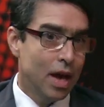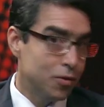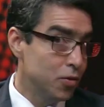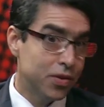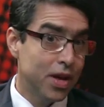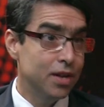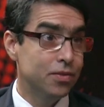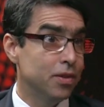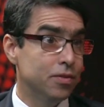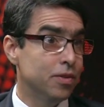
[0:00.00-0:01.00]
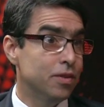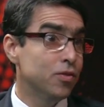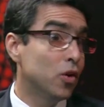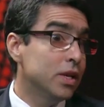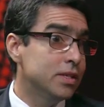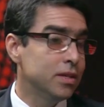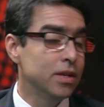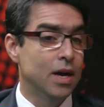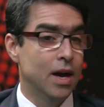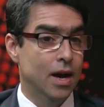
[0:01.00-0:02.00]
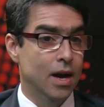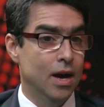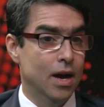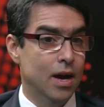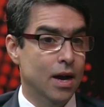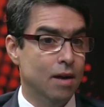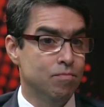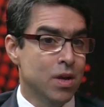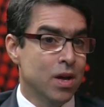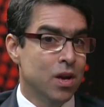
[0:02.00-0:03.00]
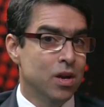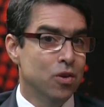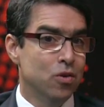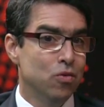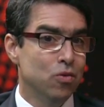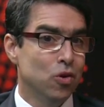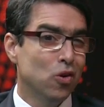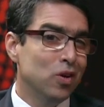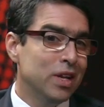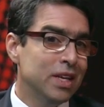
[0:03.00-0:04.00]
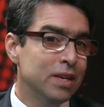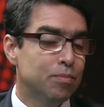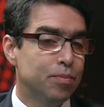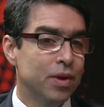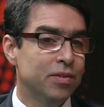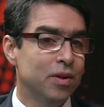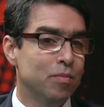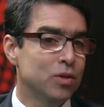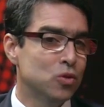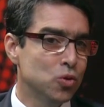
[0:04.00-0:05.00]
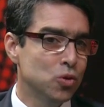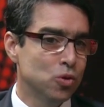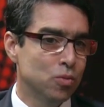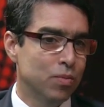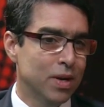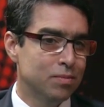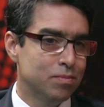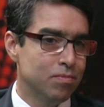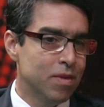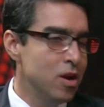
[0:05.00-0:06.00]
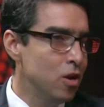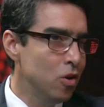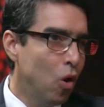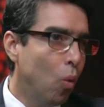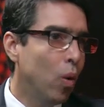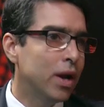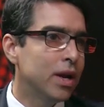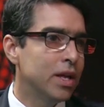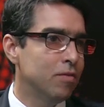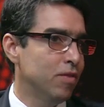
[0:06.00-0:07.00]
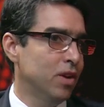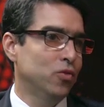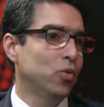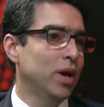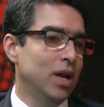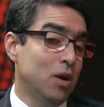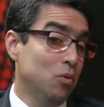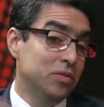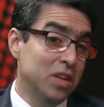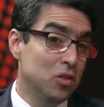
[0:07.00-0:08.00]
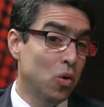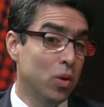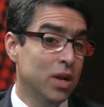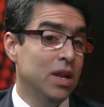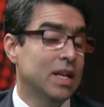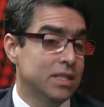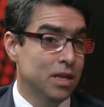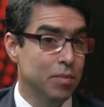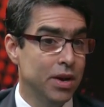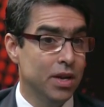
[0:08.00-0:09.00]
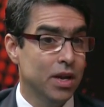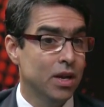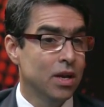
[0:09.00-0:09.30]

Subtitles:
As you said, it's not easy. Not only President Maduro, but no one in Venezuela, I would say no one in Latin America.